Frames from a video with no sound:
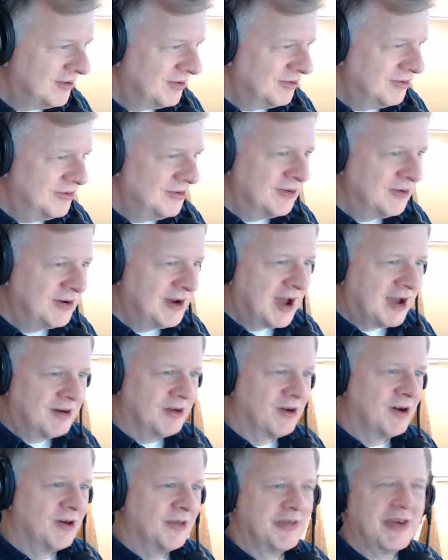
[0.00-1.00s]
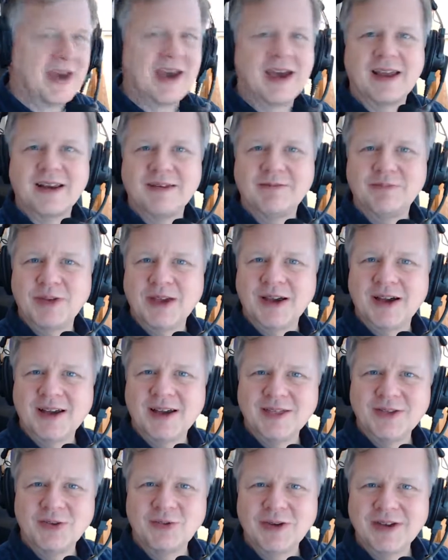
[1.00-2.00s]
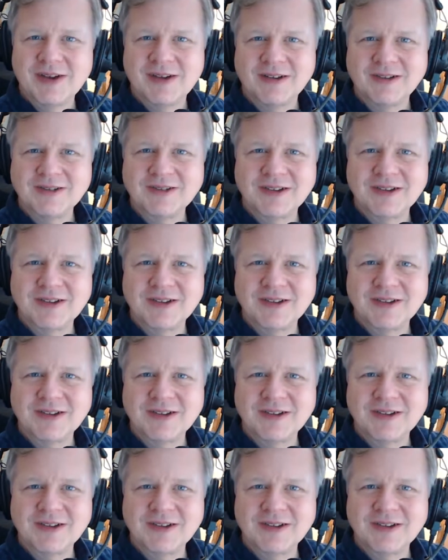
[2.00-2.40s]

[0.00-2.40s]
You're not all that behind the wheel.